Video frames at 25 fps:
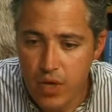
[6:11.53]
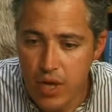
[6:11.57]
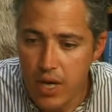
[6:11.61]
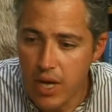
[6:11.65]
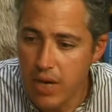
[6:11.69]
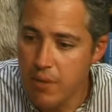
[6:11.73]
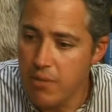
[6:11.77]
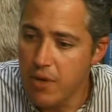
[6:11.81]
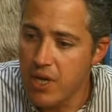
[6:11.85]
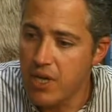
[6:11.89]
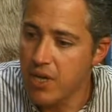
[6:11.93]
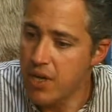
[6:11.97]

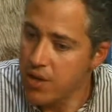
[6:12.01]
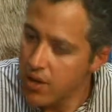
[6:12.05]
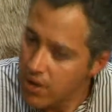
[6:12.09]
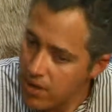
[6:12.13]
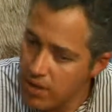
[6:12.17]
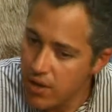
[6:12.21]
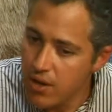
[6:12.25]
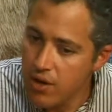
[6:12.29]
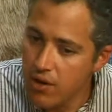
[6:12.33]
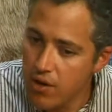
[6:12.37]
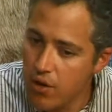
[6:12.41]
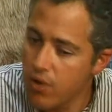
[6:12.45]
element that
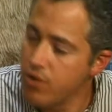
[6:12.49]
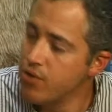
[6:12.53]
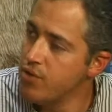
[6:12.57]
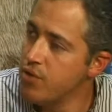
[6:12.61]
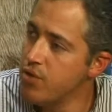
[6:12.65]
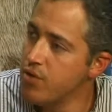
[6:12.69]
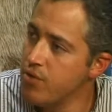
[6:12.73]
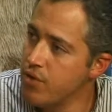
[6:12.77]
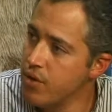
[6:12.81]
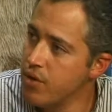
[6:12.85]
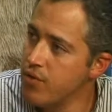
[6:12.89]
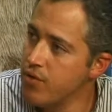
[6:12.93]
it
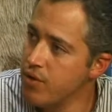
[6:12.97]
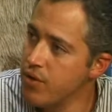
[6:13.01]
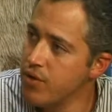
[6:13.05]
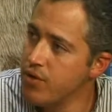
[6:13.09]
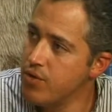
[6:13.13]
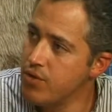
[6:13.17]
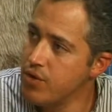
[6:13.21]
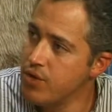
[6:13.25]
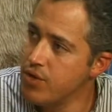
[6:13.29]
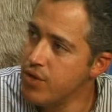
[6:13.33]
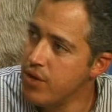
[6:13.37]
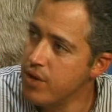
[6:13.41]
also re-
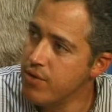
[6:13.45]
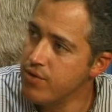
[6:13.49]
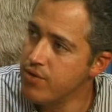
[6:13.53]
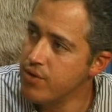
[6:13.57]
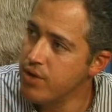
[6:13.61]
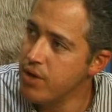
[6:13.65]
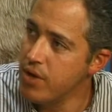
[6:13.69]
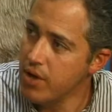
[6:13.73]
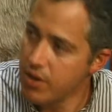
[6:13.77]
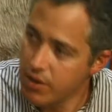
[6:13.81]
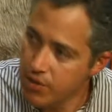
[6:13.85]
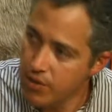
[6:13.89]

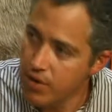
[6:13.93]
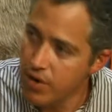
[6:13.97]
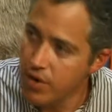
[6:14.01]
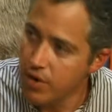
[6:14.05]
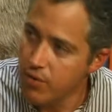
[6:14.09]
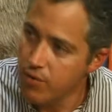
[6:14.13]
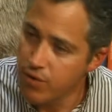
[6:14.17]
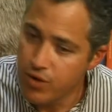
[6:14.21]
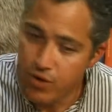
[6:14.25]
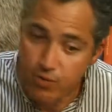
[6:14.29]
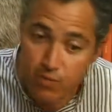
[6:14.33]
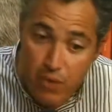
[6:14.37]
deserves uh, uh
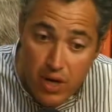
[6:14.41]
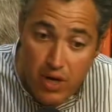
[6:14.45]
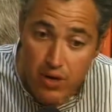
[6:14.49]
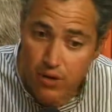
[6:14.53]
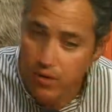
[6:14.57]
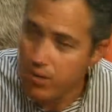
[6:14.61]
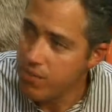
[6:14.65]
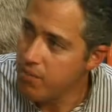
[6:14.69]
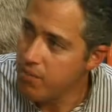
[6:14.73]
mm. respect